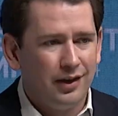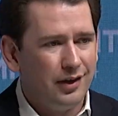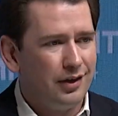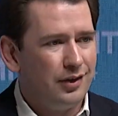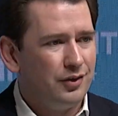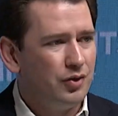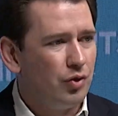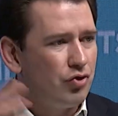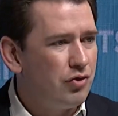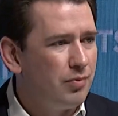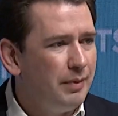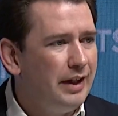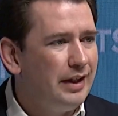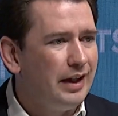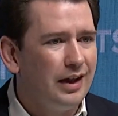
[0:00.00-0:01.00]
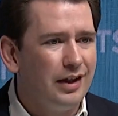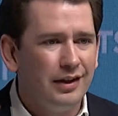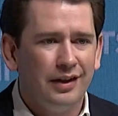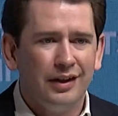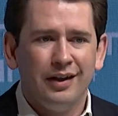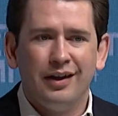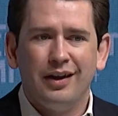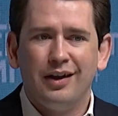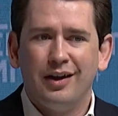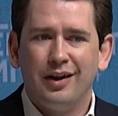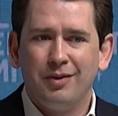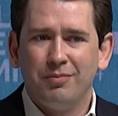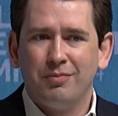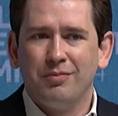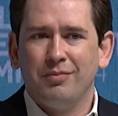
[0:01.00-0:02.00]
Uh, social media,
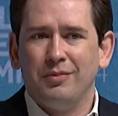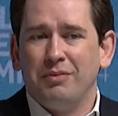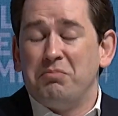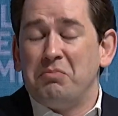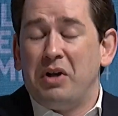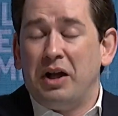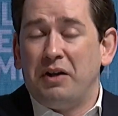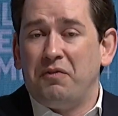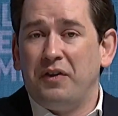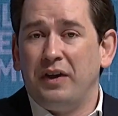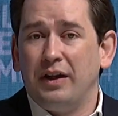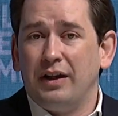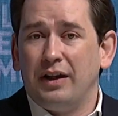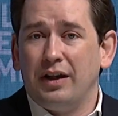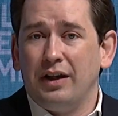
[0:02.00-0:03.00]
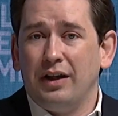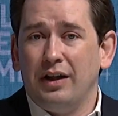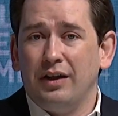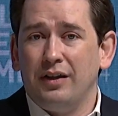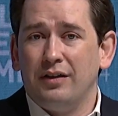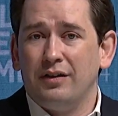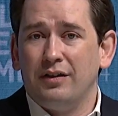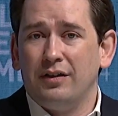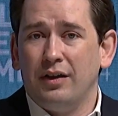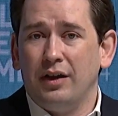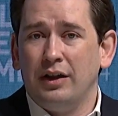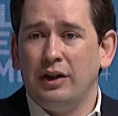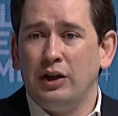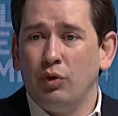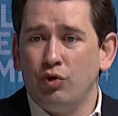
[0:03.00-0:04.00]
um, I think, is
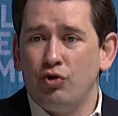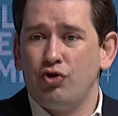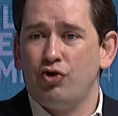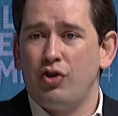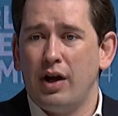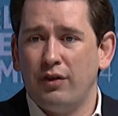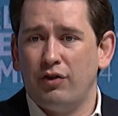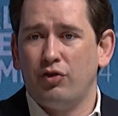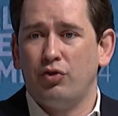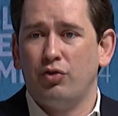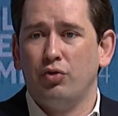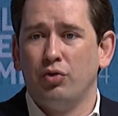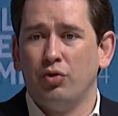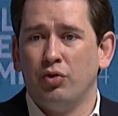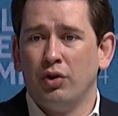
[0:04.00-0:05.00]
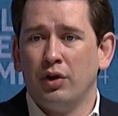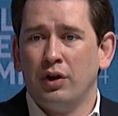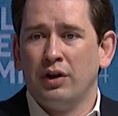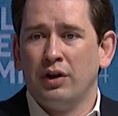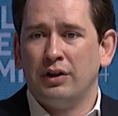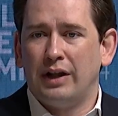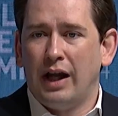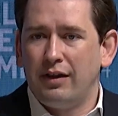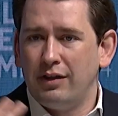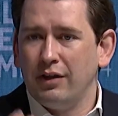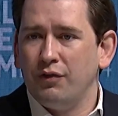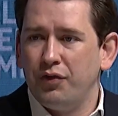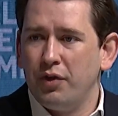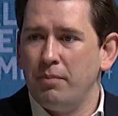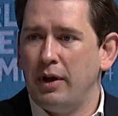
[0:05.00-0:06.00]
a huge chance to get
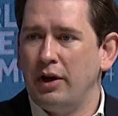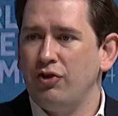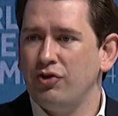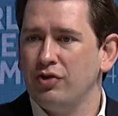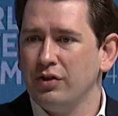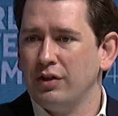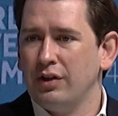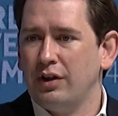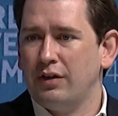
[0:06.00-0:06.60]
information.